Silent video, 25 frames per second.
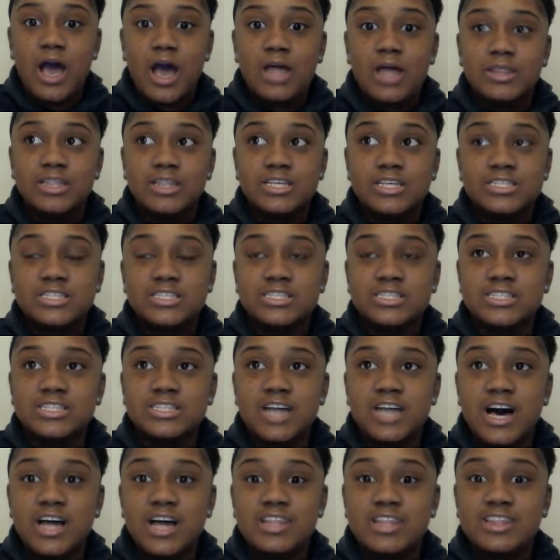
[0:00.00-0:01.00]
this is
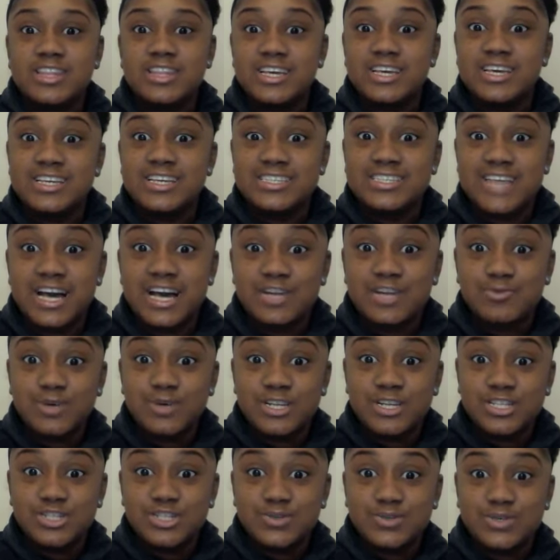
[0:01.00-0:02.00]
not the exact way
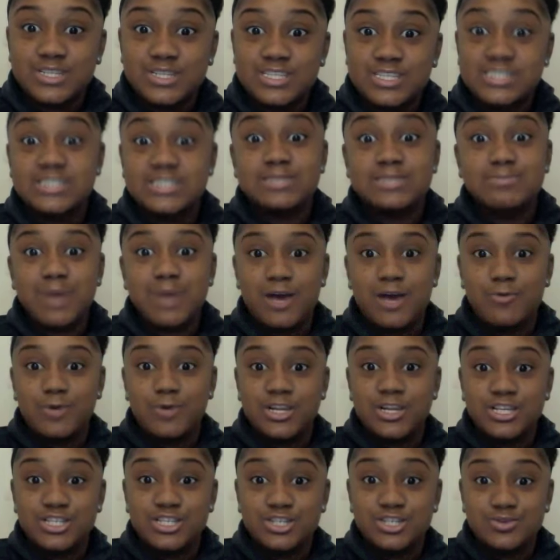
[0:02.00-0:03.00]
to do it, this is my way
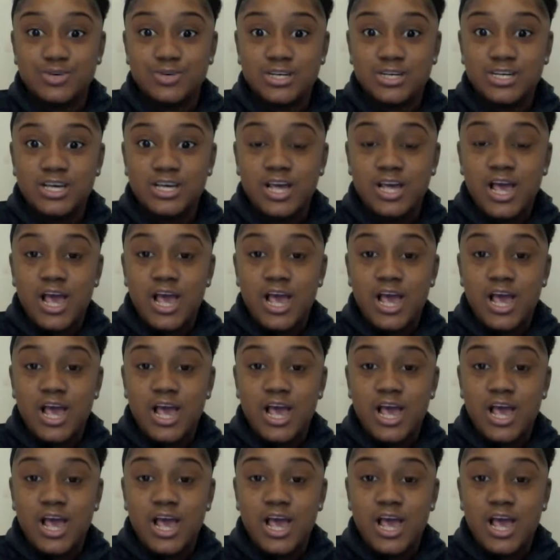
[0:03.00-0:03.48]
to do it.